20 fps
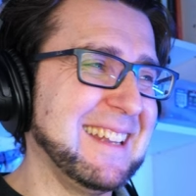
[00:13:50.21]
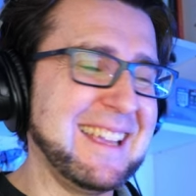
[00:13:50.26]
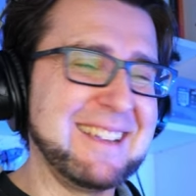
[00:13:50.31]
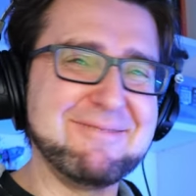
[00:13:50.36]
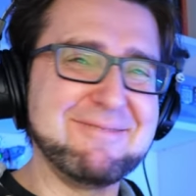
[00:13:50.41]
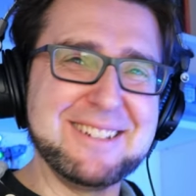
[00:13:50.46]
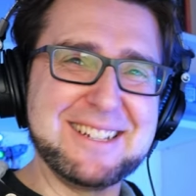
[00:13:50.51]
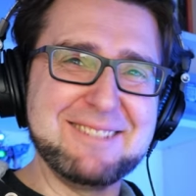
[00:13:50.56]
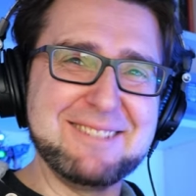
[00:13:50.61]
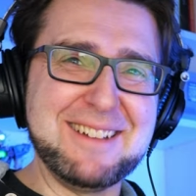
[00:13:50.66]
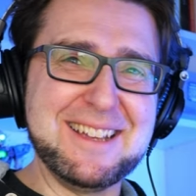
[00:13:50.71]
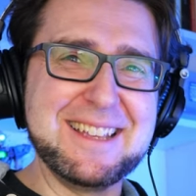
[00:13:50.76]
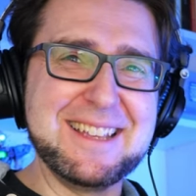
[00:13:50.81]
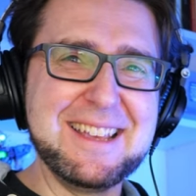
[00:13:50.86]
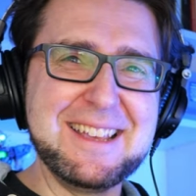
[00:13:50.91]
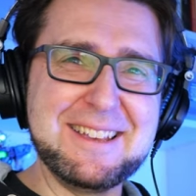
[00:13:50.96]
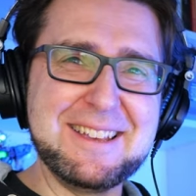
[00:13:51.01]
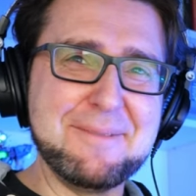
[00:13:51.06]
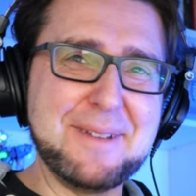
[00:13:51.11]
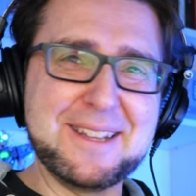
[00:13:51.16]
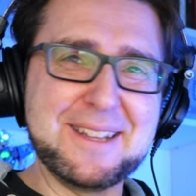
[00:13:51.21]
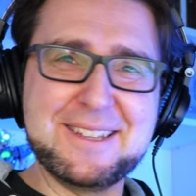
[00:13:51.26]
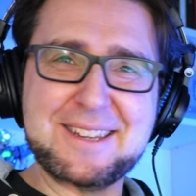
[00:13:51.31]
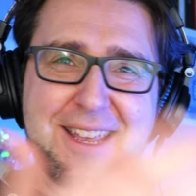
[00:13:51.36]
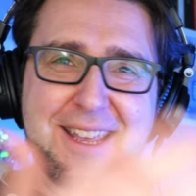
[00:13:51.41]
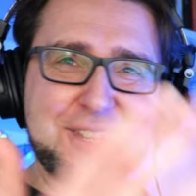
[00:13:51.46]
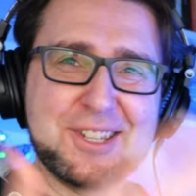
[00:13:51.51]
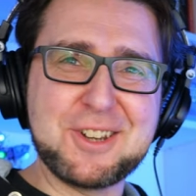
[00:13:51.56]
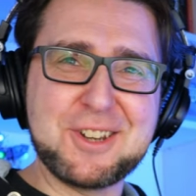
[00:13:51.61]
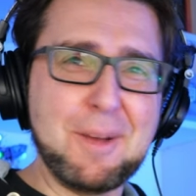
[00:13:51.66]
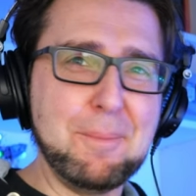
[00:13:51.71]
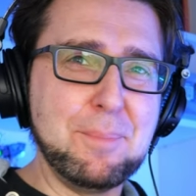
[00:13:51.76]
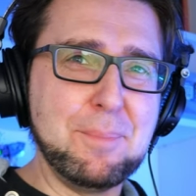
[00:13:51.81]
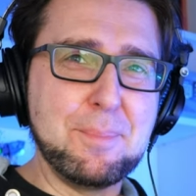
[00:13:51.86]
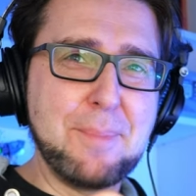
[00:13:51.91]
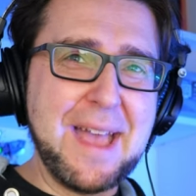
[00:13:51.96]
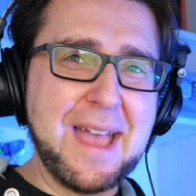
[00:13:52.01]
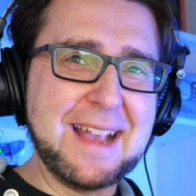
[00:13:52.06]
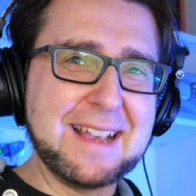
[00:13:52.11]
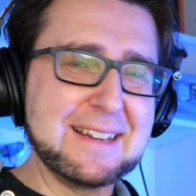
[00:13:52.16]
like what am I am I did I
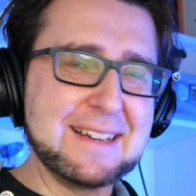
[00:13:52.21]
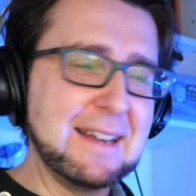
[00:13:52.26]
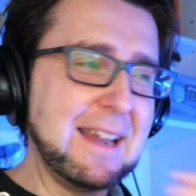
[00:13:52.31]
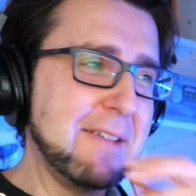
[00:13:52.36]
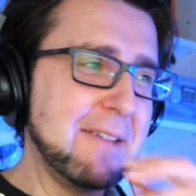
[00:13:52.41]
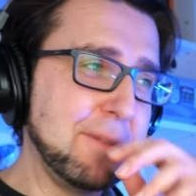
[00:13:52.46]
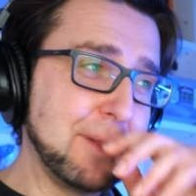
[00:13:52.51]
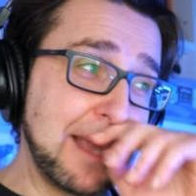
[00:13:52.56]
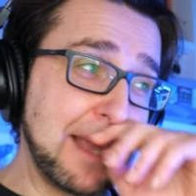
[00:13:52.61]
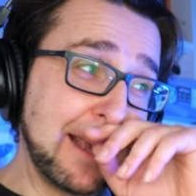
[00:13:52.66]
jump back in a level?